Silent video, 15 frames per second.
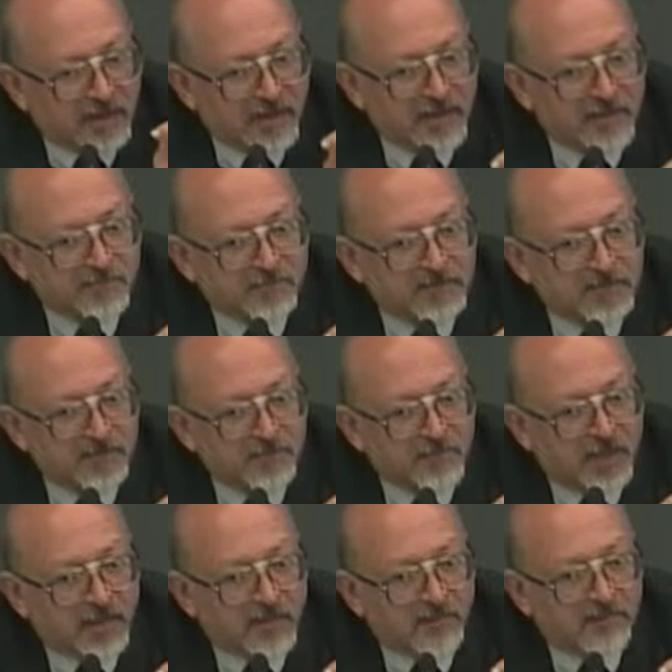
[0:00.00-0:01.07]
EMT
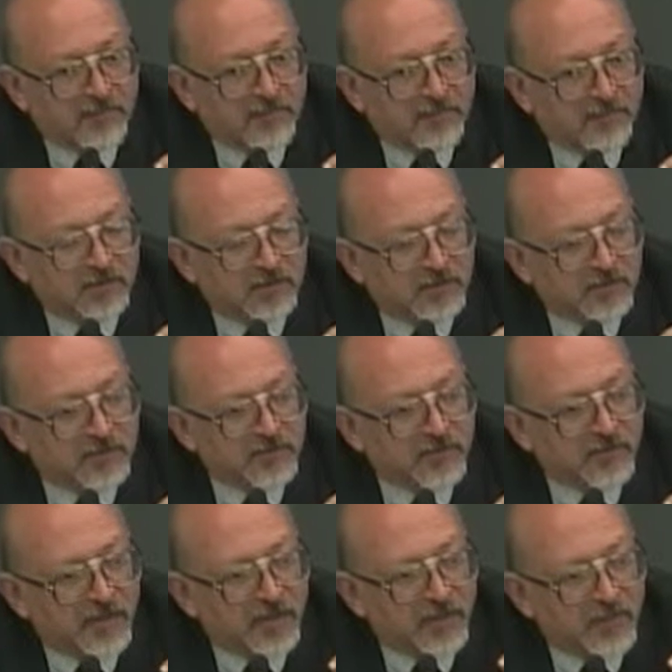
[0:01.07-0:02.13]
model
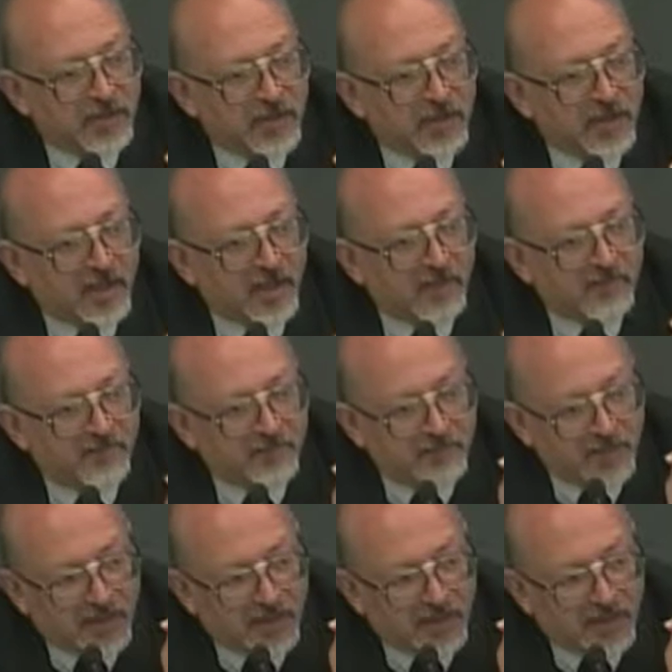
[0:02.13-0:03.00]
so that we can